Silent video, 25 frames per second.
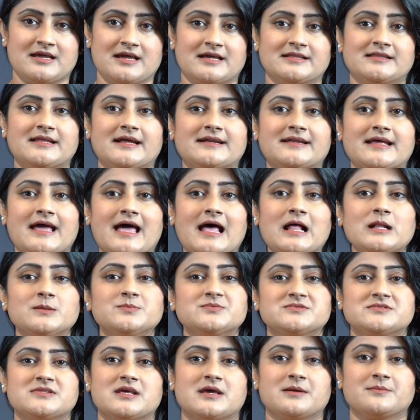that
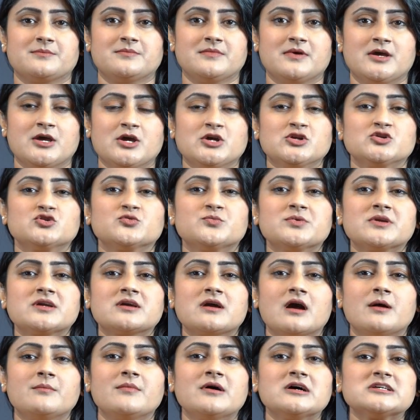helps them to
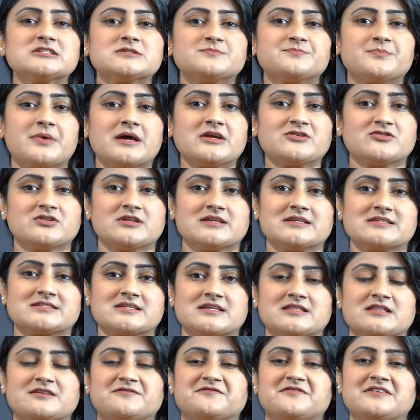become a specialist
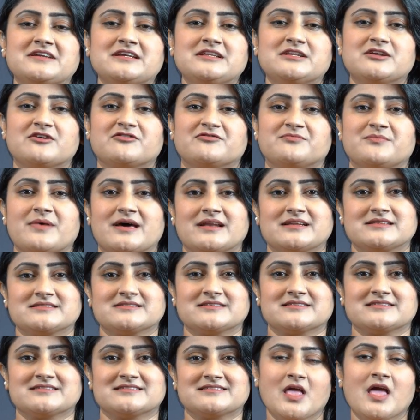in the field of
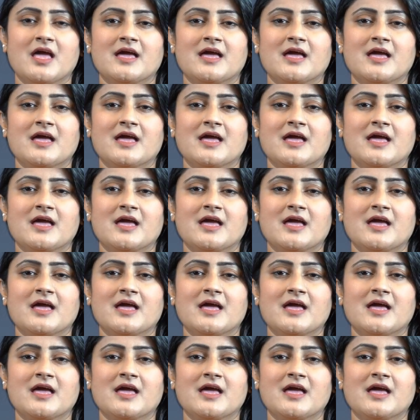medicine.